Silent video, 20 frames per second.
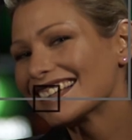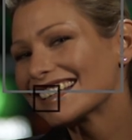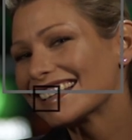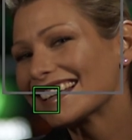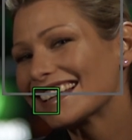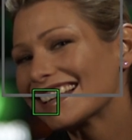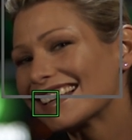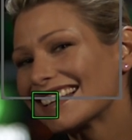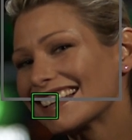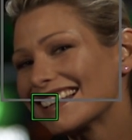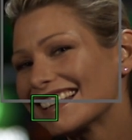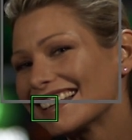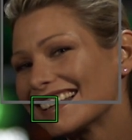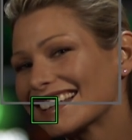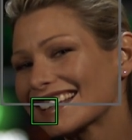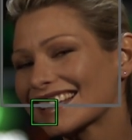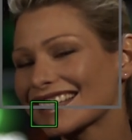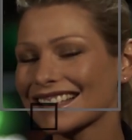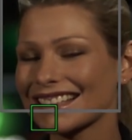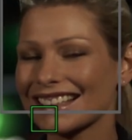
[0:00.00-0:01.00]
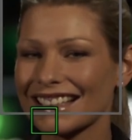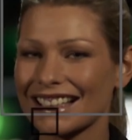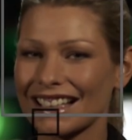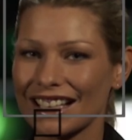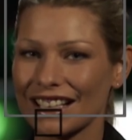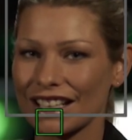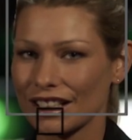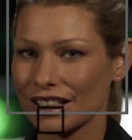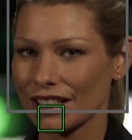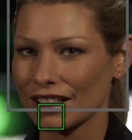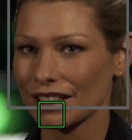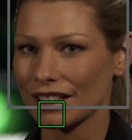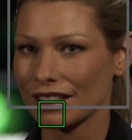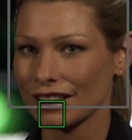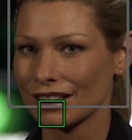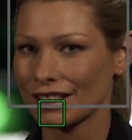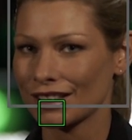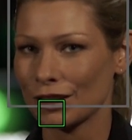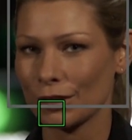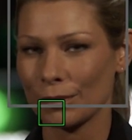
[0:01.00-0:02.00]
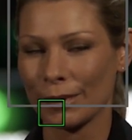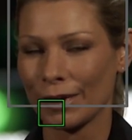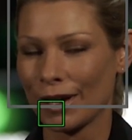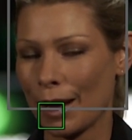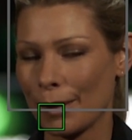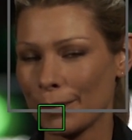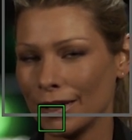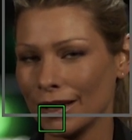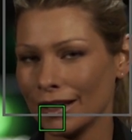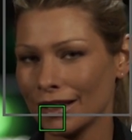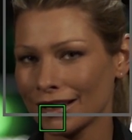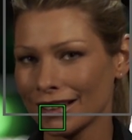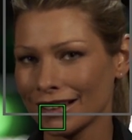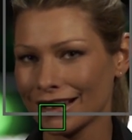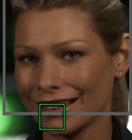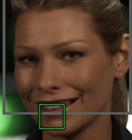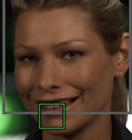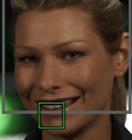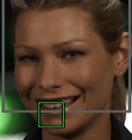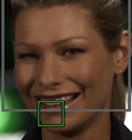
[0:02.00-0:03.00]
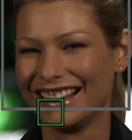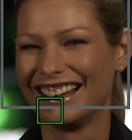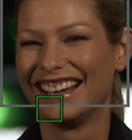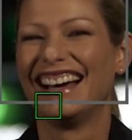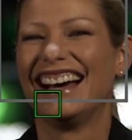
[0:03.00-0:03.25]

Okay, and what's that one called? Super happy. Okay.